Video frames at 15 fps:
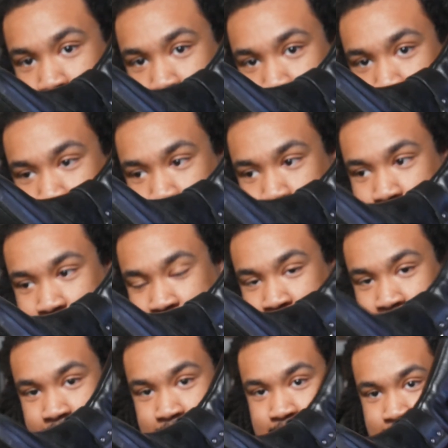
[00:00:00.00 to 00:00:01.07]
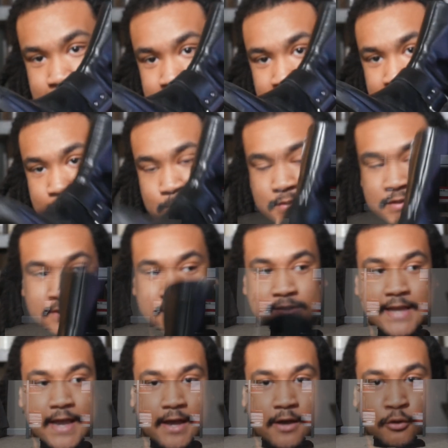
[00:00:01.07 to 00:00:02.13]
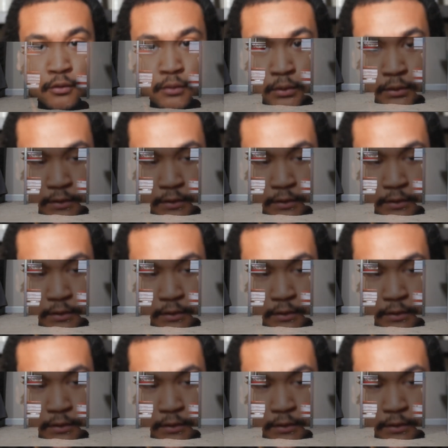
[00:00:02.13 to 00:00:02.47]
It kind of snaps down